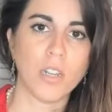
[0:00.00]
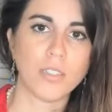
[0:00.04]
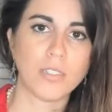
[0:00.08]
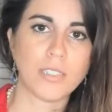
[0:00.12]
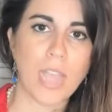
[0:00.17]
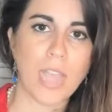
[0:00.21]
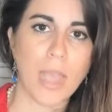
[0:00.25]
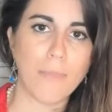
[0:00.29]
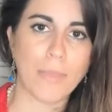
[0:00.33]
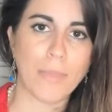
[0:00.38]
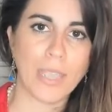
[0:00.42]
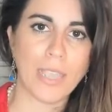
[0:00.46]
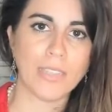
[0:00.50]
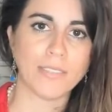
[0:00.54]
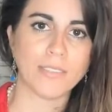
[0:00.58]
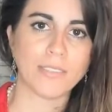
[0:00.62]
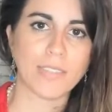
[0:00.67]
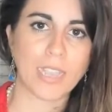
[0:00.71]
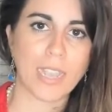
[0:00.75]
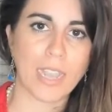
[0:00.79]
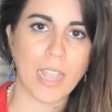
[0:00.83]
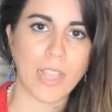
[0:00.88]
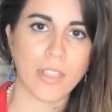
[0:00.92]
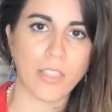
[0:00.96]
tapping in,
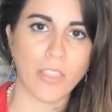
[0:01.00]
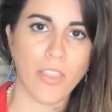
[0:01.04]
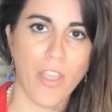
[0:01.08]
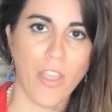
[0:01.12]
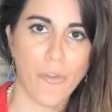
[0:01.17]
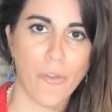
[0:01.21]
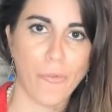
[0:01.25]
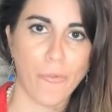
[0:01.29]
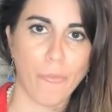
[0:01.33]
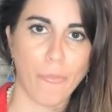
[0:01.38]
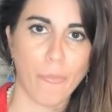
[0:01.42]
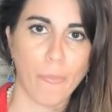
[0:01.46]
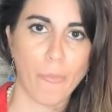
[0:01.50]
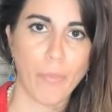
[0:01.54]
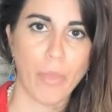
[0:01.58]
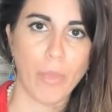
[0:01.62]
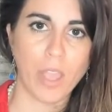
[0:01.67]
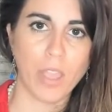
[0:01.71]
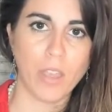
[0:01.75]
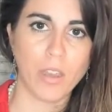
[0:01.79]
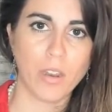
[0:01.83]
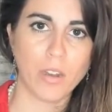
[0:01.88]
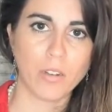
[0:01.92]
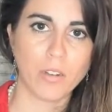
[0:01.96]
saying hello.
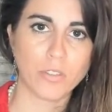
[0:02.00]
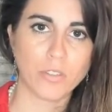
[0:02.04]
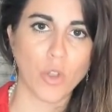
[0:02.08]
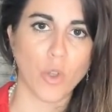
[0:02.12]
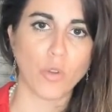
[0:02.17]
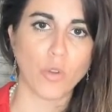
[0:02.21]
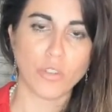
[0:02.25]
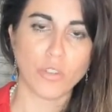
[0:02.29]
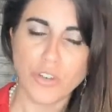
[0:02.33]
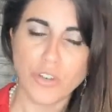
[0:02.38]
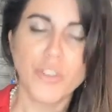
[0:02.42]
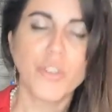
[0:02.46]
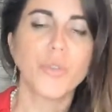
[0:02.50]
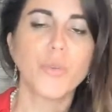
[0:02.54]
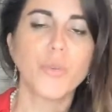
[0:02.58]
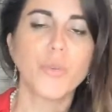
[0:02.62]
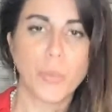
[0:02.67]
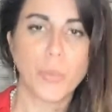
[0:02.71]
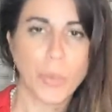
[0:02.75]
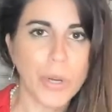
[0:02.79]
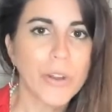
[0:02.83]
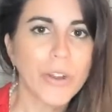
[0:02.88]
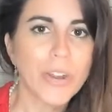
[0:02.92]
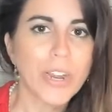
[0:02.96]
But don't you
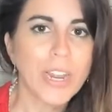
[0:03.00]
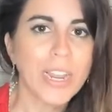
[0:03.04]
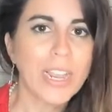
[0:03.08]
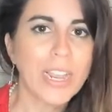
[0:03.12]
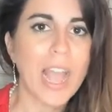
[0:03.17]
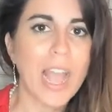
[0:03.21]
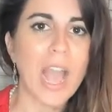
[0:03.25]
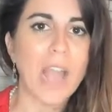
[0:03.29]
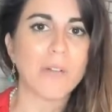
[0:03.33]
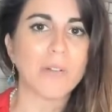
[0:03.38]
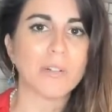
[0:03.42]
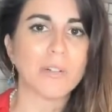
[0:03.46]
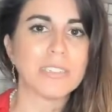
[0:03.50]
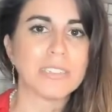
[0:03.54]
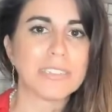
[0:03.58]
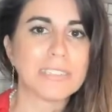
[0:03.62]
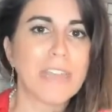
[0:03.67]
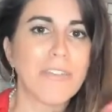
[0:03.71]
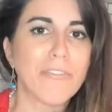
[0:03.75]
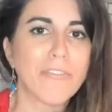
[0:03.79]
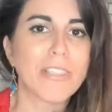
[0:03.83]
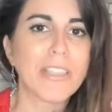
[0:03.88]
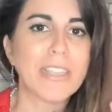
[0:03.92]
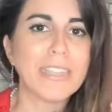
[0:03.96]
worry, I will
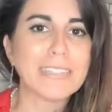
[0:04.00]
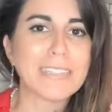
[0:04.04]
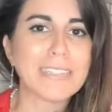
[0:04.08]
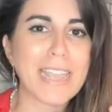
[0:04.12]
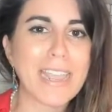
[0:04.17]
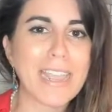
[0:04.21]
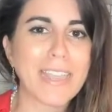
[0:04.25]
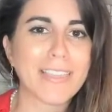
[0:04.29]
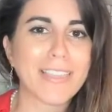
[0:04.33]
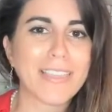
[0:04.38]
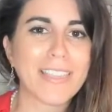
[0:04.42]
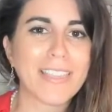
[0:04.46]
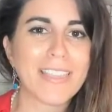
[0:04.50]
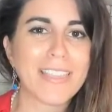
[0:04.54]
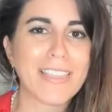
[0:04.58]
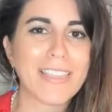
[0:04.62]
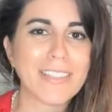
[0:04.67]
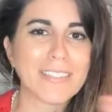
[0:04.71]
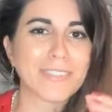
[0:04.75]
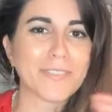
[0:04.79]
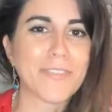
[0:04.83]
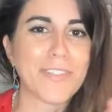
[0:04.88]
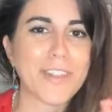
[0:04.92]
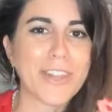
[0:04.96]
definitely take
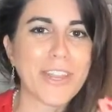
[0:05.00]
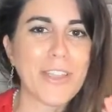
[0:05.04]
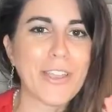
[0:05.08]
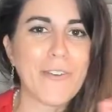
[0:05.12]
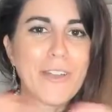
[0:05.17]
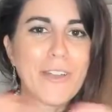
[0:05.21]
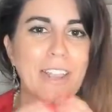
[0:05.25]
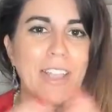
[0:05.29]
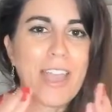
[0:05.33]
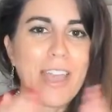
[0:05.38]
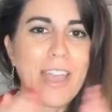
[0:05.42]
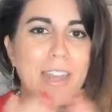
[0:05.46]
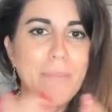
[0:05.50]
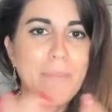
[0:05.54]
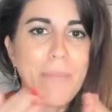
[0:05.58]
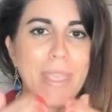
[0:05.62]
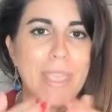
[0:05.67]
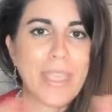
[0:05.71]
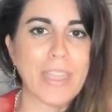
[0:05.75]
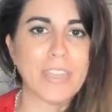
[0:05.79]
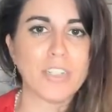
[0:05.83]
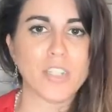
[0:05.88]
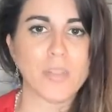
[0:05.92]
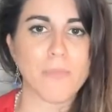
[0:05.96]
this video and kind of make
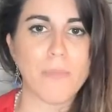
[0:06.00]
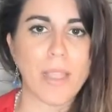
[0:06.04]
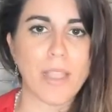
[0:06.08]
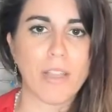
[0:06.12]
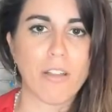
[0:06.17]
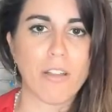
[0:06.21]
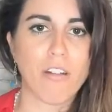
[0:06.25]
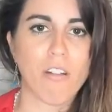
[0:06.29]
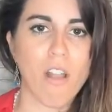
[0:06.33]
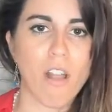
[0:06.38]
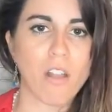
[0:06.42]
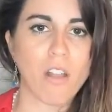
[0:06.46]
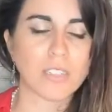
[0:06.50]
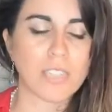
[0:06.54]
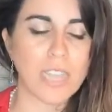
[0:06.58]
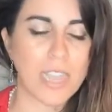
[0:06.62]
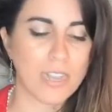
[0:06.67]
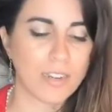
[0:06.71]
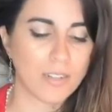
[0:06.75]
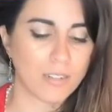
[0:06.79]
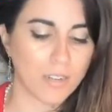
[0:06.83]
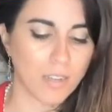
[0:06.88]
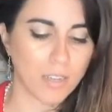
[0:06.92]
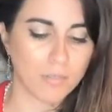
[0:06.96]
it into micro content.
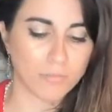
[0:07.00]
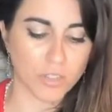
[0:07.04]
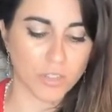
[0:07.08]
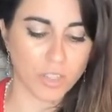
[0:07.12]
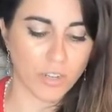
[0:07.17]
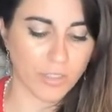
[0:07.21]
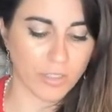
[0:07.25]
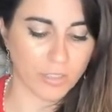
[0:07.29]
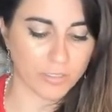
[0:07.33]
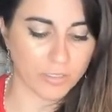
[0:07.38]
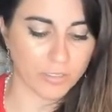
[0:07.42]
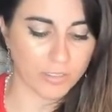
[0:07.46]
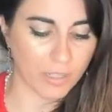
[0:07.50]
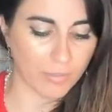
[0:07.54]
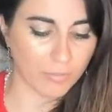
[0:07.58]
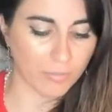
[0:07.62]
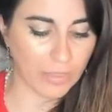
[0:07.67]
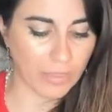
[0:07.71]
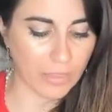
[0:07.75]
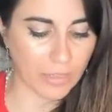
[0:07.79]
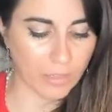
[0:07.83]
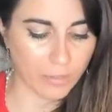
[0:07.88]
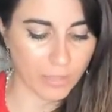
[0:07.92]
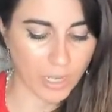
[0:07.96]
I'm sure there's some
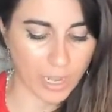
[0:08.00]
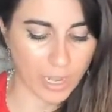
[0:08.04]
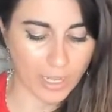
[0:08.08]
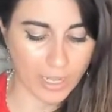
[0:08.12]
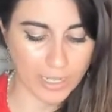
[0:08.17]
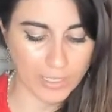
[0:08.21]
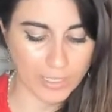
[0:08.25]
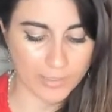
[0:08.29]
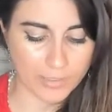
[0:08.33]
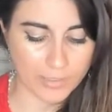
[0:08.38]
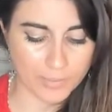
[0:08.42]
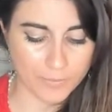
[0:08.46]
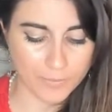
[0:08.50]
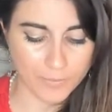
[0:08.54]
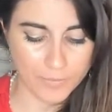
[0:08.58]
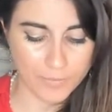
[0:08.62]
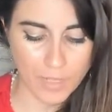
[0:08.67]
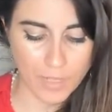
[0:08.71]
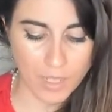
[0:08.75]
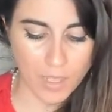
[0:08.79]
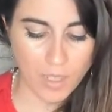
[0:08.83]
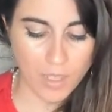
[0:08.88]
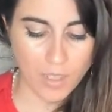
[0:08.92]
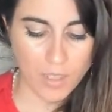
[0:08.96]
little nuggets.
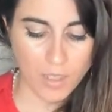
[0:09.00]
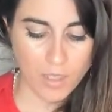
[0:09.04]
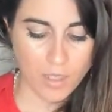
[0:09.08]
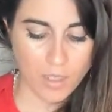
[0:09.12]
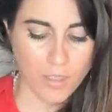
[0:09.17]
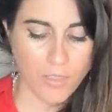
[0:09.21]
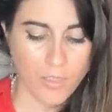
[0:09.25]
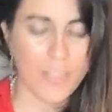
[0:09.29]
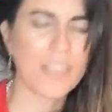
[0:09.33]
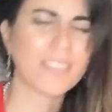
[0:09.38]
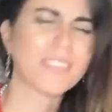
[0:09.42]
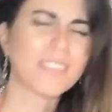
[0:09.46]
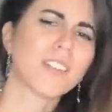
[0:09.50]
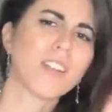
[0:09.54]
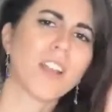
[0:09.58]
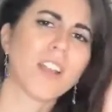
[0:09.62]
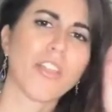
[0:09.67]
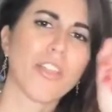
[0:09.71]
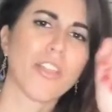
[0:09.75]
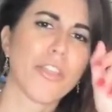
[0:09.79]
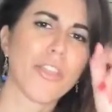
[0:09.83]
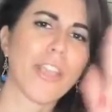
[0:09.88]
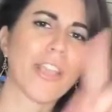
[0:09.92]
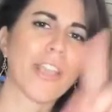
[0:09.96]
That's
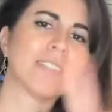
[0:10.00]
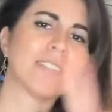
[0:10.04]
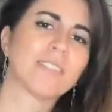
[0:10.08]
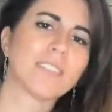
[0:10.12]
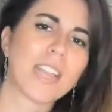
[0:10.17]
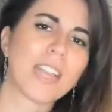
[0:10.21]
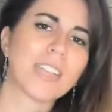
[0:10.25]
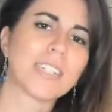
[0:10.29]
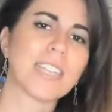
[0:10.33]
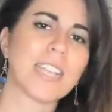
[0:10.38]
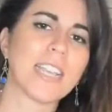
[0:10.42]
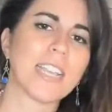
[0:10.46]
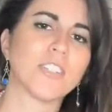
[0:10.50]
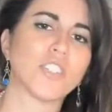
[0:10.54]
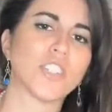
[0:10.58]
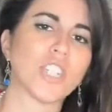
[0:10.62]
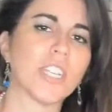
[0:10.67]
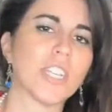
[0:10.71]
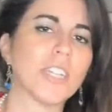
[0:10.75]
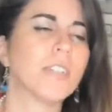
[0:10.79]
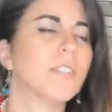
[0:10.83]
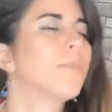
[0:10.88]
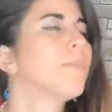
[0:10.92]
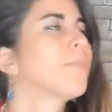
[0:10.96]
another thing, side
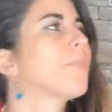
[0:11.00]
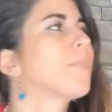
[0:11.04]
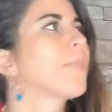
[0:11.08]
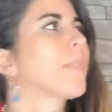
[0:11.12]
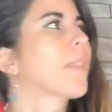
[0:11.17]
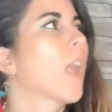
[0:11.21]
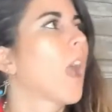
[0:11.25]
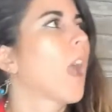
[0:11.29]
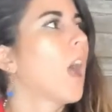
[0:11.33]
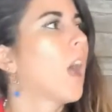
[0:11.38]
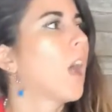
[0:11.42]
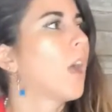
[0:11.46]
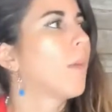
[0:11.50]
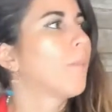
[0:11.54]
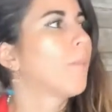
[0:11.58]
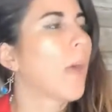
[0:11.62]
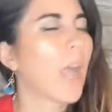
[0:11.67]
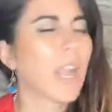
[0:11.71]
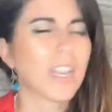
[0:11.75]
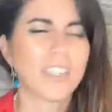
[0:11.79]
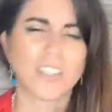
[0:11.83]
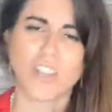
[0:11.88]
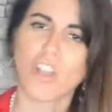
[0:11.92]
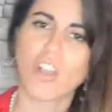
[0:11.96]
tangent.
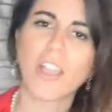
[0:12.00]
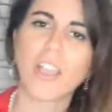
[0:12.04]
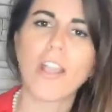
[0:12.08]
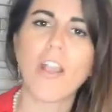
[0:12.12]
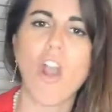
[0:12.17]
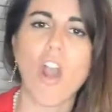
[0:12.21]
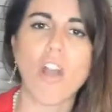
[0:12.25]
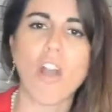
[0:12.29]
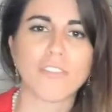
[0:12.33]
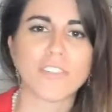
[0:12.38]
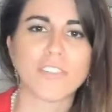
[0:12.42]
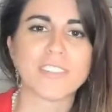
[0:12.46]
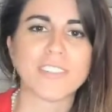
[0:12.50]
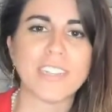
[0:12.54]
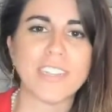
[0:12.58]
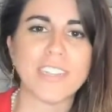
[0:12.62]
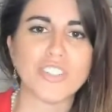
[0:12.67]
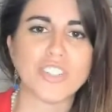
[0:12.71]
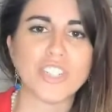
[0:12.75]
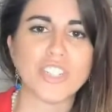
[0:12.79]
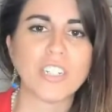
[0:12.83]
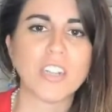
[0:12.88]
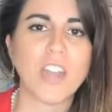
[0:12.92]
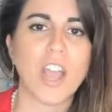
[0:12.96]
I talk in
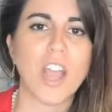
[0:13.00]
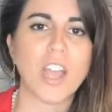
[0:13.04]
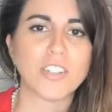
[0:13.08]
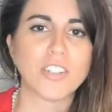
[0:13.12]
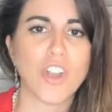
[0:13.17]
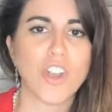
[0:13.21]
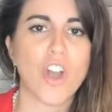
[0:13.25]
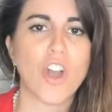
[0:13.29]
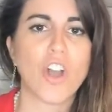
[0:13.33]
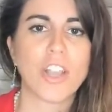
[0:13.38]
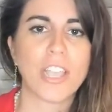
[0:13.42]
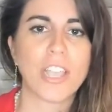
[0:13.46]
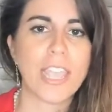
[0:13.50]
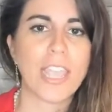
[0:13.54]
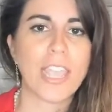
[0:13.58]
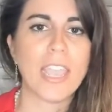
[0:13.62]
conversation. I talk.